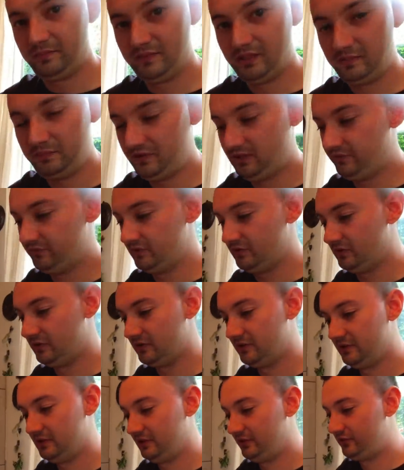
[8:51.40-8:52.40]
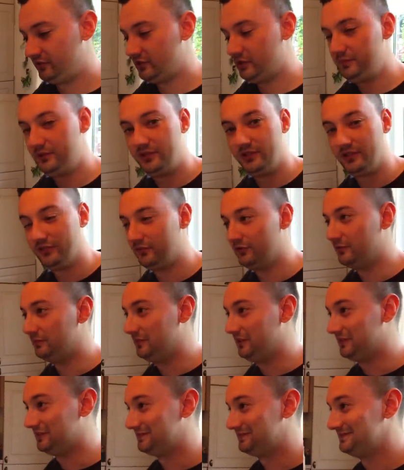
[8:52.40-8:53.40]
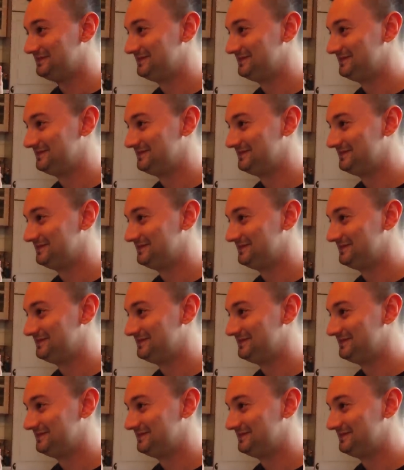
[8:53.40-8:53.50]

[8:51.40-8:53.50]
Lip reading: my mom even organized chopsticks for me.